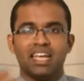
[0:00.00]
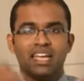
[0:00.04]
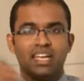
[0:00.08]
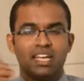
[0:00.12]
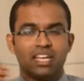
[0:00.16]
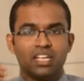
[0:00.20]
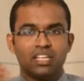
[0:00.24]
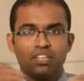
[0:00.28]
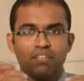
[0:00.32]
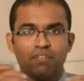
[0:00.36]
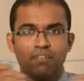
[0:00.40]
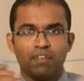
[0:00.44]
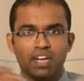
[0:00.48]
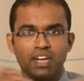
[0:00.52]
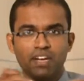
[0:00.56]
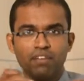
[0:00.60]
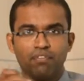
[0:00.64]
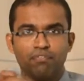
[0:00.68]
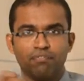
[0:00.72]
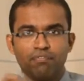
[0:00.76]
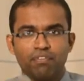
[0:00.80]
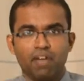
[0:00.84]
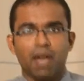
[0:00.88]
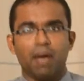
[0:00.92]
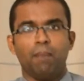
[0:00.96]
in the very
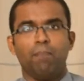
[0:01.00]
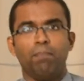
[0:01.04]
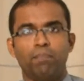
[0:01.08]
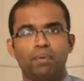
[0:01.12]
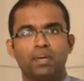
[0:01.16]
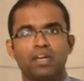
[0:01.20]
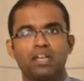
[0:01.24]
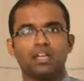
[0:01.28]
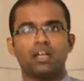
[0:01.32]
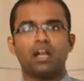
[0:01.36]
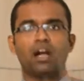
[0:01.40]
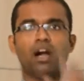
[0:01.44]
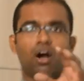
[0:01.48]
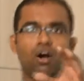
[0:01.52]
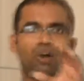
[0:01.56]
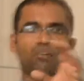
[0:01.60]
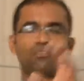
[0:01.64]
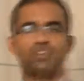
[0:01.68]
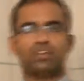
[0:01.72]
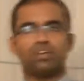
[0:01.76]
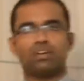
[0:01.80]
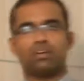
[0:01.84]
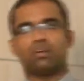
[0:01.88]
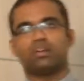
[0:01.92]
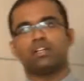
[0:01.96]
fabric of
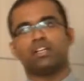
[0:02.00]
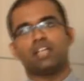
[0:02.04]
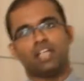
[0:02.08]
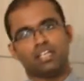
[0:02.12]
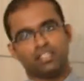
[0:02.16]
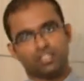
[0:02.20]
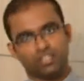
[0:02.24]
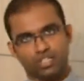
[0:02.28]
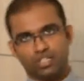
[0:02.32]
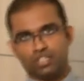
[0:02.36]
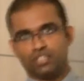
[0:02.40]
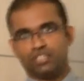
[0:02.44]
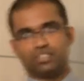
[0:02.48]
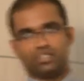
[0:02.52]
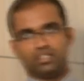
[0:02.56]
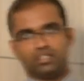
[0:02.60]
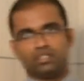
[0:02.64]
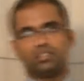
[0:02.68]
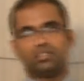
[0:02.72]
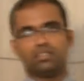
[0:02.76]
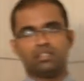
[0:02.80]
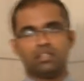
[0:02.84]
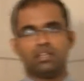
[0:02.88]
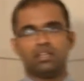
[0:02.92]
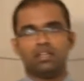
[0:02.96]
your
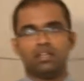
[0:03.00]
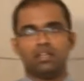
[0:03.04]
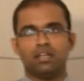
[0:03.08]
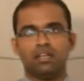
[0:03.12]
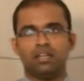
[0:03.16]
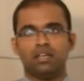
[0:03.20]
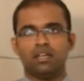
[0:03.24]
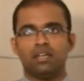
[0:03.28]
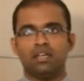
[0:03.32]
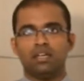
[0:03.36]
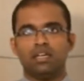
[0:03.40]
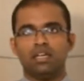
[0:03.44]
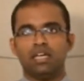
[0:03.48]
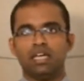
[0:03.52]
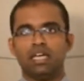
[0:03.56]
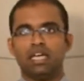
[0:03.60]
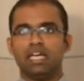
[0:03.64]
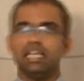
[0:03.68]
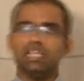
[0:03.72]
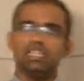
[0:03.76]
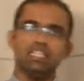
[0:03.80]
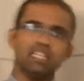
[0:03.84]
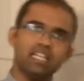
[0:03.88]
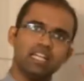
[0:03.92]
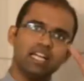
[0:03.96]
organization.
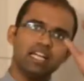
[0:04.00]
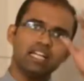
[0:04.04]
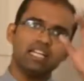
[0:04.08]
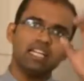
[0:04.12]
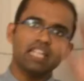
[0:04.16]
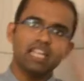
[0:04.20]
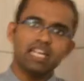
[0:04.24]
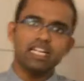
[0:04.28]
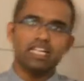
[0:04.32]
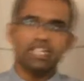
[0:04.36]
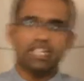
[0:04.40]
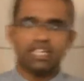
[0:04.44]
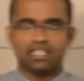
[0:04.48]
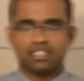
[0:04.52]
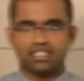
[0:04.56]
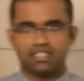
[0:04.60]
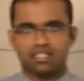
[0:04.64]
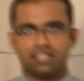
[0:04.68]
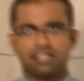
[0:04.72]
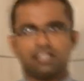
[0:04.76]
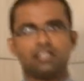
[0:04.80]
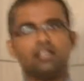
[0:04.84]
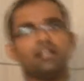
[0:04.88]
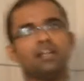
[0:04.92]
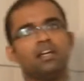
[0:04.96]
And there are
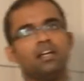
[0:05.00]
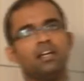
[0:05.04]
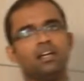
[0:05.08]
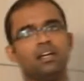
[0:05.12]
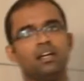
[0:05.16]
critics.